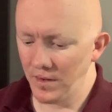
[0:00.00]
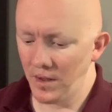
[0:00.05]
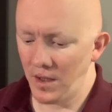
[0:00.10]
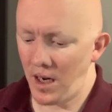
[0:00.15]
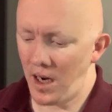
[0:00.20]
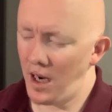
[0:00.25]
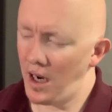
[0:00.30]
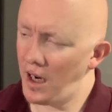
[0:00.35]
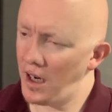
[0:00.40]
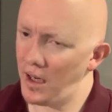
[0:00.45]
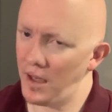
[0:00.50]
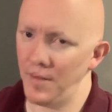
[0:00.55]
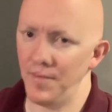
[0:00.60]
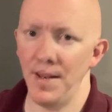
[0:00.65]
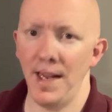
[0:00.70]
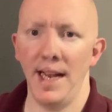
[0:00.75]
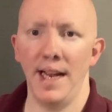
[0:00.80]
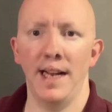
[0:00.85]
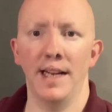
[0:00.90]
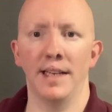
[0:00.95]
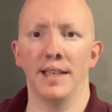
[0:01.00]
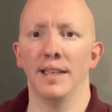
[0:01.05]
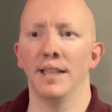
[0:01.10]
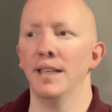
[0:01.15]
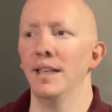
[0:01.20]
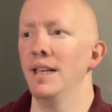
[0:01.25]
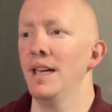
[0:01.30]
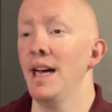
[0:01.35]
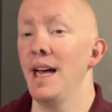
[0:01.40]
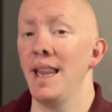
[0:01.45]
Oh man,
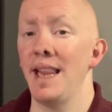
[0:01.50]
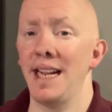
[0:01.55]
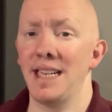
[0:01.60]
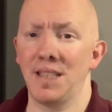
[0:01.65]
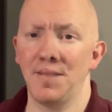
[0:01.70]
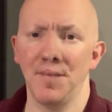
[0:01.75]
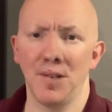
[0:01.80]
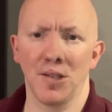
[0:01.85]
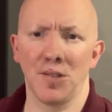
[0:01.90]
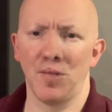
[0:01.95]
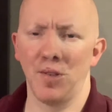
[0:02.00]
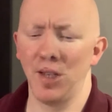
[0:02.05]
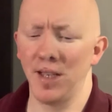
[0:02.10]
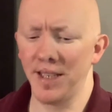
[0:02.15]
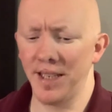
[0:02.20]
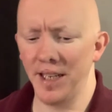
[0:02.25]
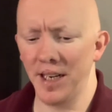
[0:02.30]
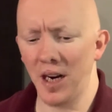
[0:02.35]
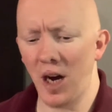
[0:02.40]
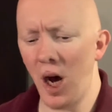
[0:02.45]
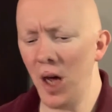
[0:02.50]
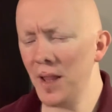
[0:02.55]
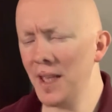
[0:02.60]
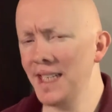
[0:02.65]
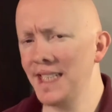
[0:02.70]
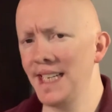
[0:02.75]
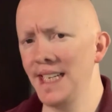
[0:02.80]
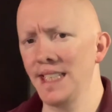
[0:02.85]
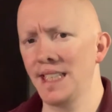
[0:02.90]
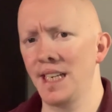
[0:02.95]
that smells really good.
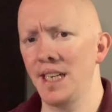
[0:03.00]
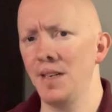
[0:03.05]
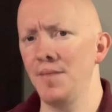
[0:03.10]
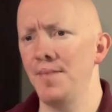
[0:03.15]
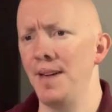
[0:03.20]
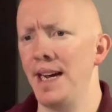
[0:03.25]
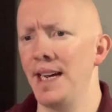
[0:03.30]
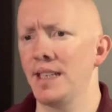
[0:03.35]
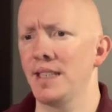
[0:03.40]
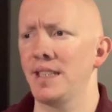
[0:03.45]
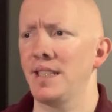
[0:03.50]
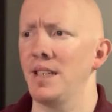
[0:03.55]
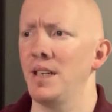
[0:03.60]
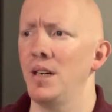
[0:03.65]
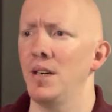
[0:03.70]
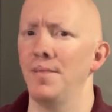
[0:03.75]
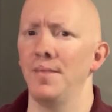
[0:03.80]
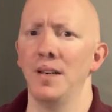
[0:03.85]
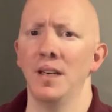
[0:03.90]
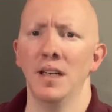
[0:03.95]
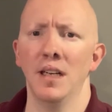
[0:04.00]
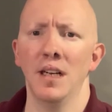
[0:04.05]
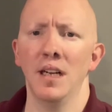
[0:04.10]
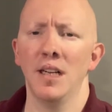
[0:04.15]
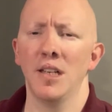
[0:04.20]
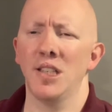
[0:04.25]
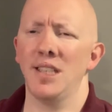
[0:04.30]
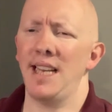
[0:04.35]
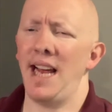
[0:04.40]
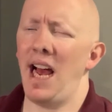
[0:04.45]
Authenticity makes some
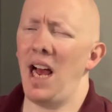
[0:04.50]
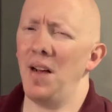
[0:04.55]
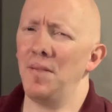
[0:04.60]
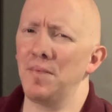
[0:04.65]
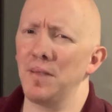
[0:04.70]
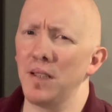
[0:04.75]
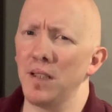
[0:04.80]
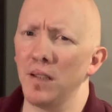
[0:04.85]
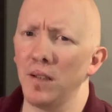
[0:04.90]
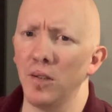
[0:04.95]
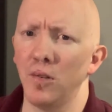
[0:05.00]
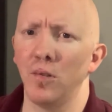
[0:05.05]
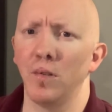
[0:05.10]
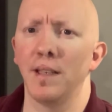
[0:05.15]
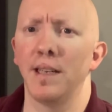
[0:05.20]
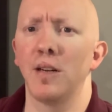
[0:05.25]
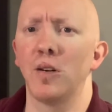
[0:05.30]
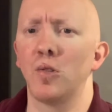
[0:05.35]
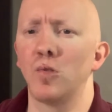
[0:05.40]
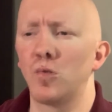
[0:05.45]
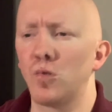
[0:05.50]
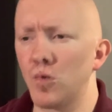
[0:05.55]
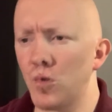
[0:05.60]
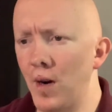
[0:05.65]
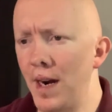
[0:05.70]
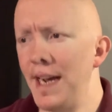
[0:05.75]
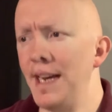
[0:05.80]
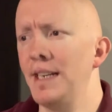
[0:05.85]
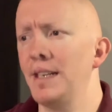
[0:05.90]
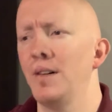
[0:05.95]
just absolutely
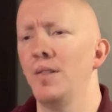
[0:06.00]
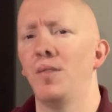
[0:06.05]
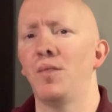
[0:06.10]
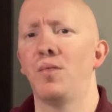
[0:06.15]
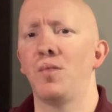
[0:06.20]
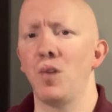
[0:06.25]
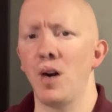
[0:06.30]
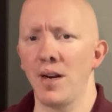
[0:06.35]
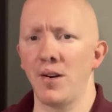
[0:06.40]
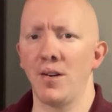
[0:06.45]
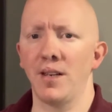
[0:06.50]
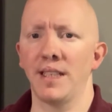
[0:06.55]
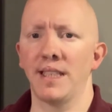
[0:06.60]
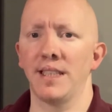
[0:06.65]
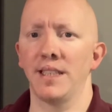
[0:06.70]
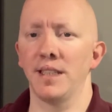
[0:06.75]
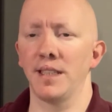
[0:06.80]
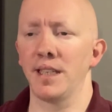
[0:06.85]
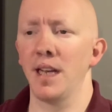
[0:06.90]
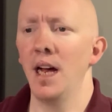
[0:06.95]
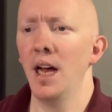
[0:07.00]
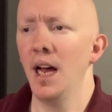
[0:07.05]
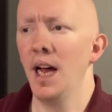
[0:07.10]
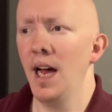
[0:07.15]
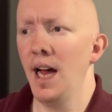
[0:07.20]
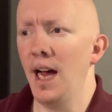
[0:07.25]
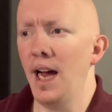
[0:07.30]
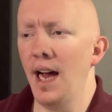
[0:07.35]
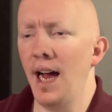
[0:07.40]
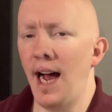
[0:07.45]
great fragrances.
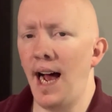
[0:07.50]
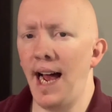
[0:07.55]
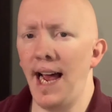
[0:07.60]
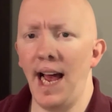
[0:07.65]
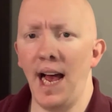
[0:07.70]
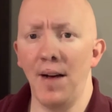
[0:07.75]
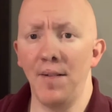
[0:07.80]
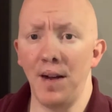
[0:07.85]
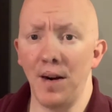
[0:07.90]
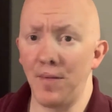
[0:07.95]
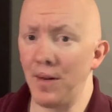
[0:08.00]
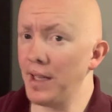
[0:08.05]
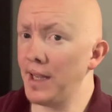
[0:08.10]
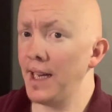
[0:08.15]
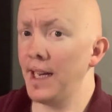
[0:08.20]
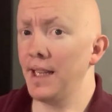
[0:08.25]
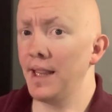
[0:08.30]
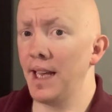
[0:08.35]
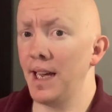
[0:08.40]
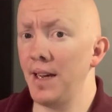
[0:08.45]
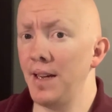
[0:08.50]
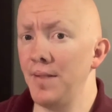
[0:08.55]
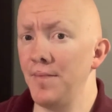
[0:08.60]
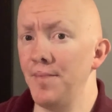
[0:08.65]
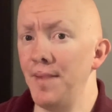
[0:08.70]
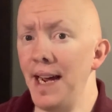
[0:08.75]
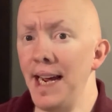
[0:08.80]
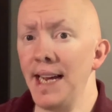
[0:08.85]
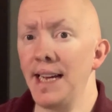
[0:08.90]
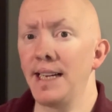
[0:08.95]
I have everything they
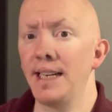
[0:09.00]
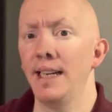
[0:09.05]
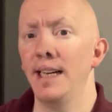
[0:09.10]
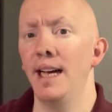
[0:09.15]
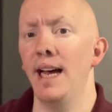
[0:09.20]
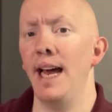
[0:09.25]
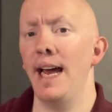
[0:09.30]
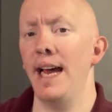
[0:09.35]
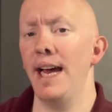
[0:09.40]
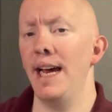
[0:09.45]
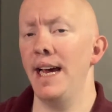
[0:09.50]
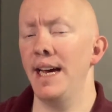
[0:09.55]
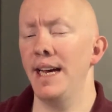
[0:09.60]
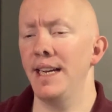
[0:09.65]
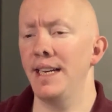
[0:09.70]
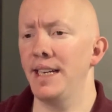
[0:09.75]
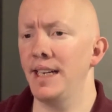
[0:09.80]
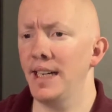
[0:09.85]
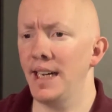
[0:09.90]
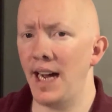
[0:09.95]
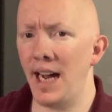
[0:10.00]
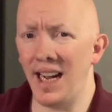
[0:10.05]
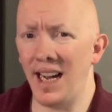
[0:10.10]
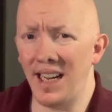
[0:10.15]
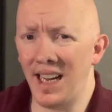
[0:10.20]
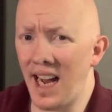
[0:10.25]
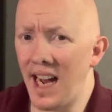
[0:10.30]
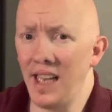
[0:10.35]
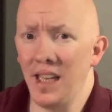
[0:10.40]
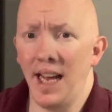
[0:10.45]
make, and
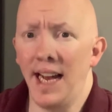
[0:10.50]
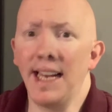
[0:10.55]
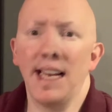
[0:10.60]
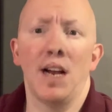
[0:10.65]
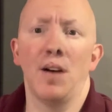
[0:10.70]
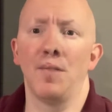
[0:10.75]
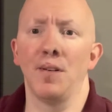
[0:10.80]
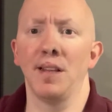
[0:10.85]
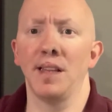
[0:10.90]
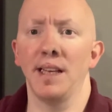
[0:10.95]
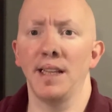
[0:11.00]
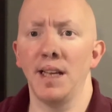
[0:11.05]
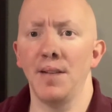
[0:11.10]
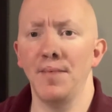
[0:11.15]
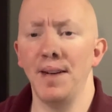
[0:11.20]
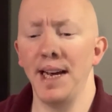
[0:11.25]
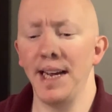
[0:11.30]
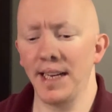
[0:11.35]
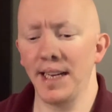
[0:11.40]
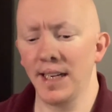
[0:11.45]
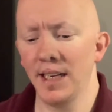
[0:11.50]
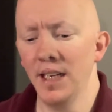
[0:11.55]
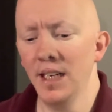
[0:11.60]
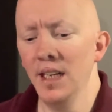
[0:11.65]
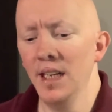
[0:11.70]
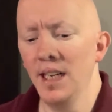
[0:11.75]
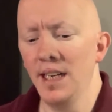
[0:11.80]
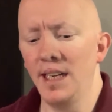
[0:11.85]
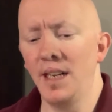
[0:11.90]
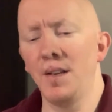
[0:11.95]
I like everything they make.
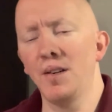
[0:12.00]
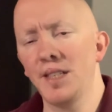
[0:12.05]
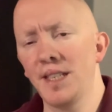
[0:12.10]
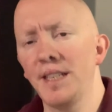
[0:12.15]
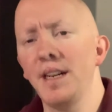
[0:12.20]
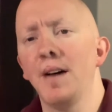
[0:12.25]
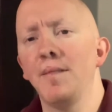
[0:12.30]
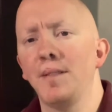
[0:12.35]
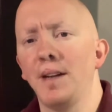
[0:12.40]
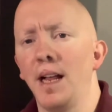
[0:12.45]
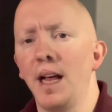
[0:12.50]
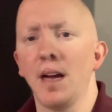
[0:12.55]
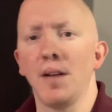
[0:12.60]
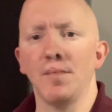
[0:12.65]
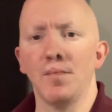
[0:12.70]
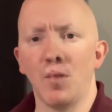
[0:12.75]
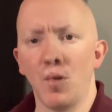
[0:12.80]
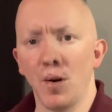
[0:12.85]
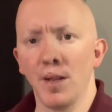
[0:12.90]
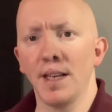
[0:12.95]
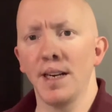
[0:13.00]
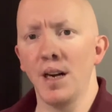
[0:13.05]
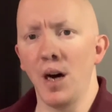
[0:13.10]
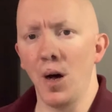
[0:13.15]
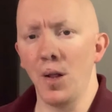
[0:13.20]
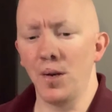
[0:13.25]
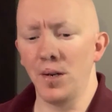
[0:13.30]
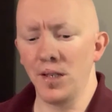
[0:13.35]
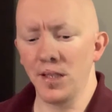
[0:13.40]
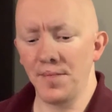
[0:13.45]
Now there's stuff that I like more than
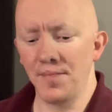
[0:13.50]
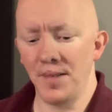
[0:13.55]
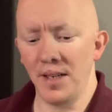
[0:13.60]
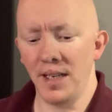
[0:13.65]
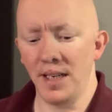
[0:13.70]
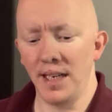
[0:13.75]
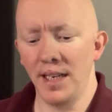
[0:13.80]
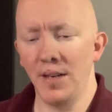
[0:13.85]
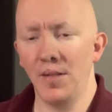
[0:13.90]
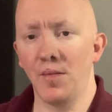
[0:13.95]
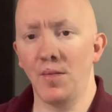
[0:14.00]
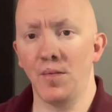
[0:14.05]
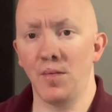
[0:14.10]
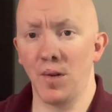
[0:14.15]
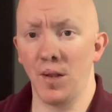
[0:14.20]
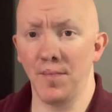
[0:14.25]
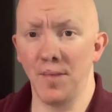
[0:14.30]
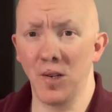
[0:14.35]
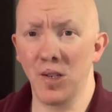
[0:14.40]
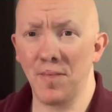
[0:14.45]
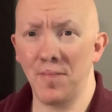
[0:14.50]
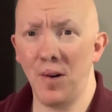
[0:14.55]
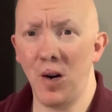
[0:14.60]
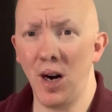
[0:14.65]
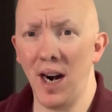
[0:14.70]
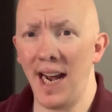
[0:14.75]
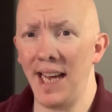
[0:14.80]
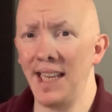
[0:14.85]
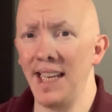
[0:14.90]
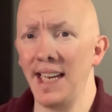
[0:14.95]
others, but for the most
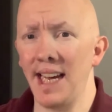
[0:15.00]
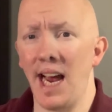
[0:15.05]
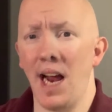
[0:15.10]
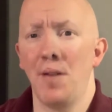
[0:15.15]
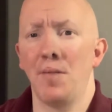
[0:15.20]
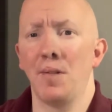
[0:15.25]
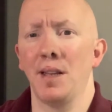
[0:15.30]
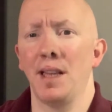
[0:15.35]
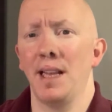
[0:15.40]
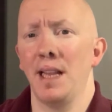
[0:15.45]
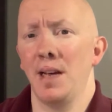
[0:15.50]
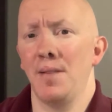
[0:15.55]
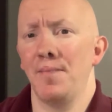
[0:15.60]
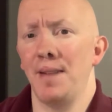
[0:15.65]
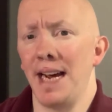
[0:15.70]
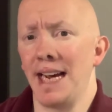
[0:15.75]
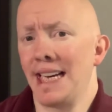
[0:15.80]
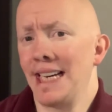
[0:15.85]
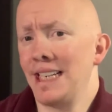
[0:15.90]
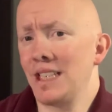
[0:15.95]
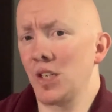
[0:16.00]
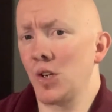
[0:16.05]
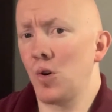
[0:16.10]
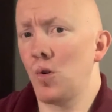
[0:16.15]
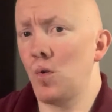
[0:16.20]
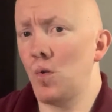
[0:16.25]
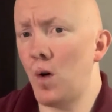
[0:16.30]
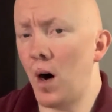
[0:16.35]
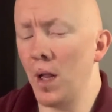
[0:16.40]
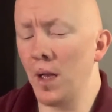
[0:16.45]
part, I think everything they make is
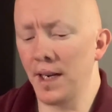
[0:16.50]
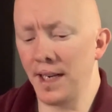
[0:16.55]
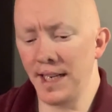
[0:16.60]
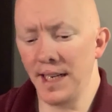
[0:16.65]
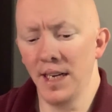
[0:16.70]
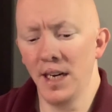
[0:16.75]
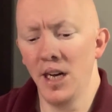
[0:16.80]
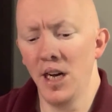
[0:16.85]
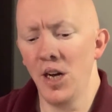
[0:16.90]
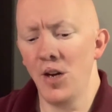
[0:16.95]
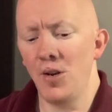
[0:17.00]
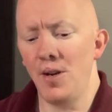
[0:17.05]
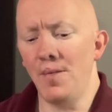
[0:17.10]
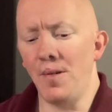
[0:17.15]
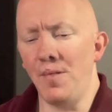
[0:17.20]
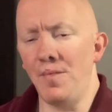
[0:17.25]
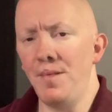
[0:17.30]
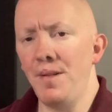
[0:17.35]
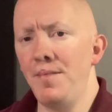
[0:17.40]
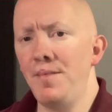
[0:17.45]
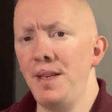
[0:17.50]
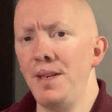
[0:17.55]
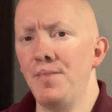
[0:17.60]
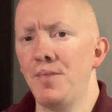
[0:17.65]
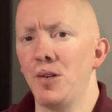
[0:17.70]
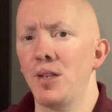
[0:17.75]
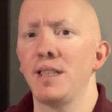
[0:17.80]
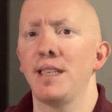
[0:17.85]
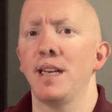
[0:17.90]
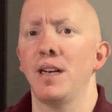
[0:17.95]
quality. You have a
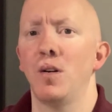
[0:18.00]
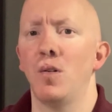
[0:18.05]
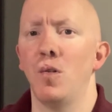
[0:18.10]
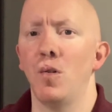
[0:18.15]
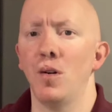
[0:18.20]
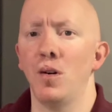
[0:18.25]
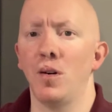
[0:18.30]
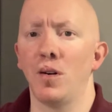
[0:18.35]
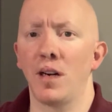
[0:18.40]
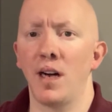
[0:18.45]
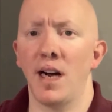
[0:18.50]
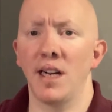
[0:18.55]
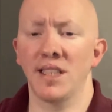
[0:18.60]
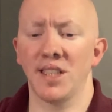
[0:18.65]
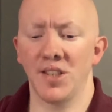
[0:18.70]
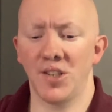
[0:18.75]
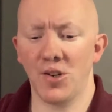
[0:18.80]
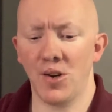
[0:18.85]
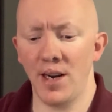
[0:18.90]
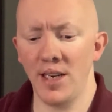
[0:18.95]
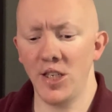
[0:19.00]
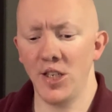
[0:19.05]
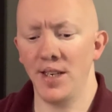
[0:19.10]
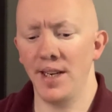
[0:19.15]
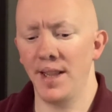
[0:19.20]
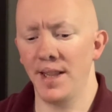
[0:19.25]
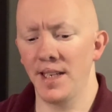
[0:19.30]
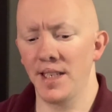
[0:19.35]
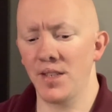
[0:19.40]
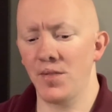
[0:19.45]
50% oil concentration
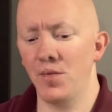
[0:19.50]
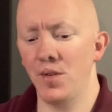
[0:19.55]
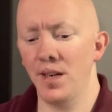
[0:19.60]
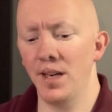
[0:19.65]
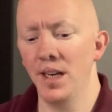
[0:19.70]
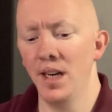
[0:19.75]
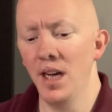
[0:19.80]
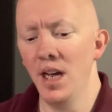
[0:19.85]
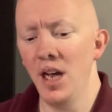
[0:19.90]
in this one.